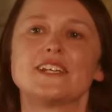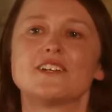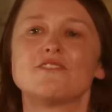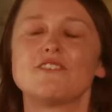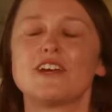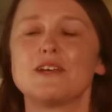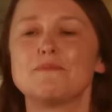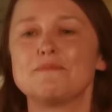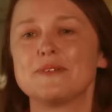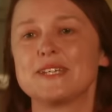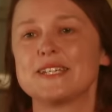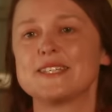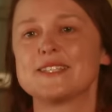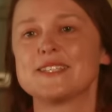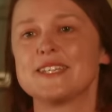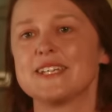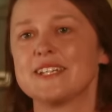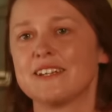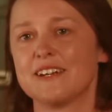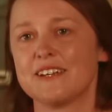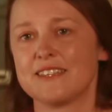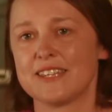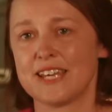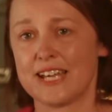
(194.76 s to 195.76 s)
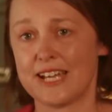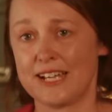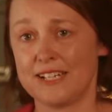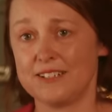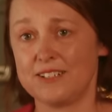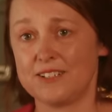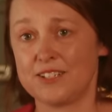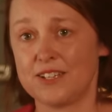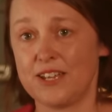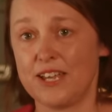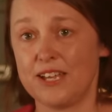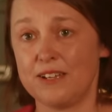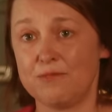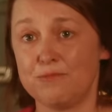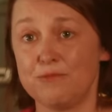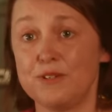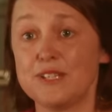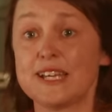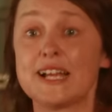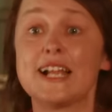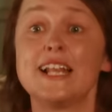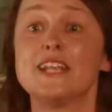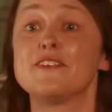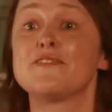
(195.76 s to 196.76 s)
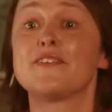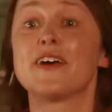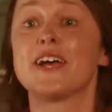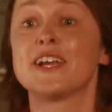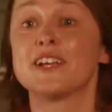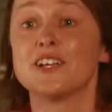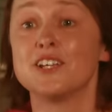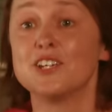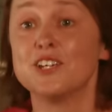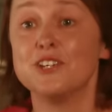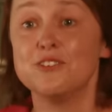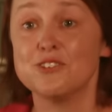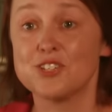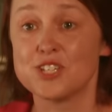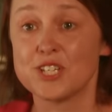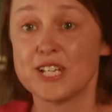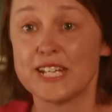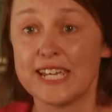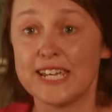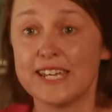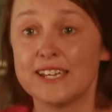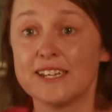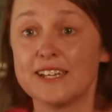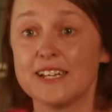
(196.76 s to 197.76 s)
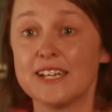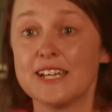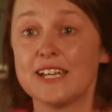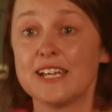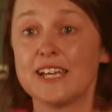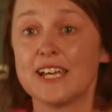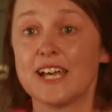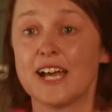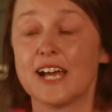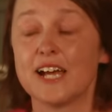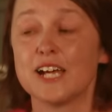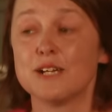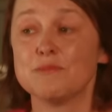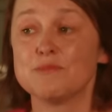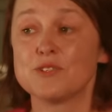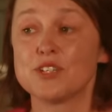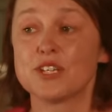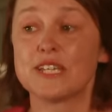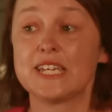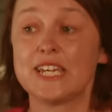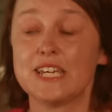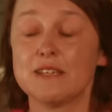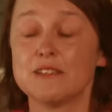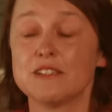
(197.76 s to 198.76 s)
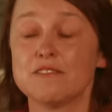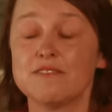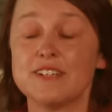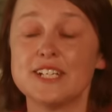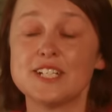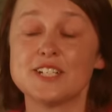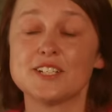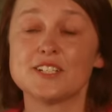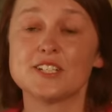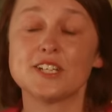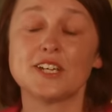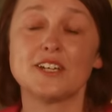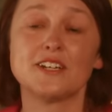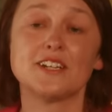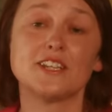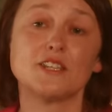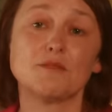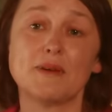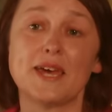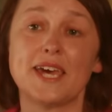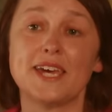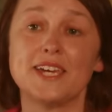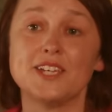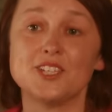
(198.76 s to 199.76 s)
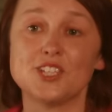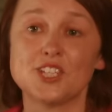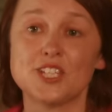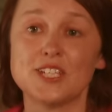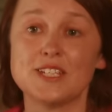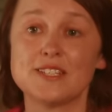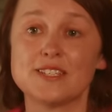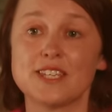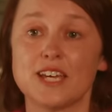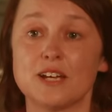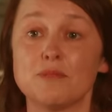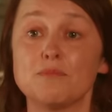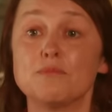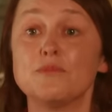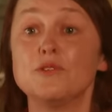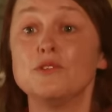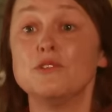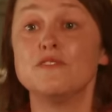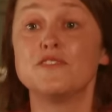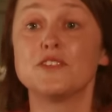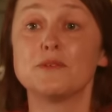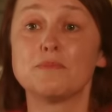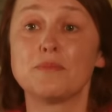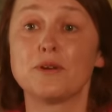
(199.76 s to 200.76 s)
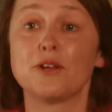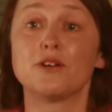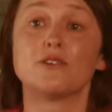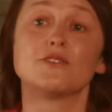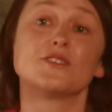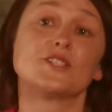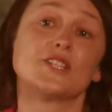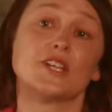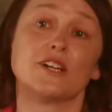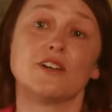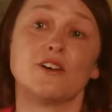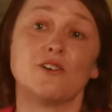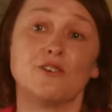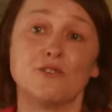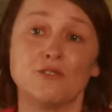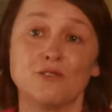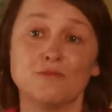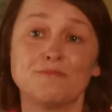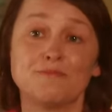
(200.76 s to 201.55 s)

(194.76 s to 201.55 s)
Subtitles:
in a great big scene like that with a cliffhanger usually to keep the reader turning the pages and move the plot along.